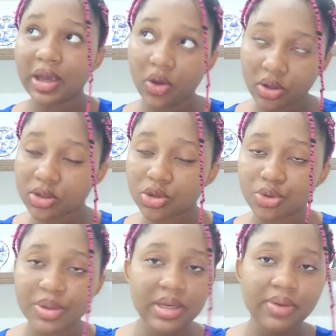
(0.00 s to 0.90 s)
got
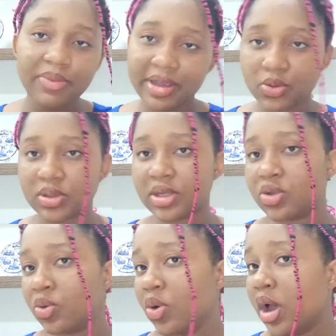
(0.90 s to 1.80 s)
during the rice water.
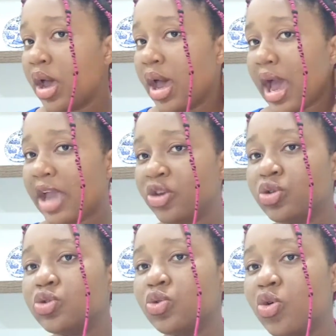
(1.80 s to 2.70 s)
So I just
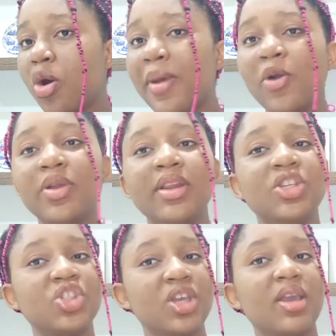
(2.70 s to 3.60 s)
want to come and quickly
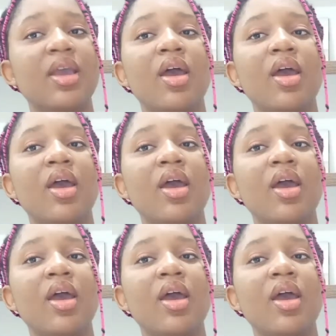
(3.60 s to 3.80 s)
check.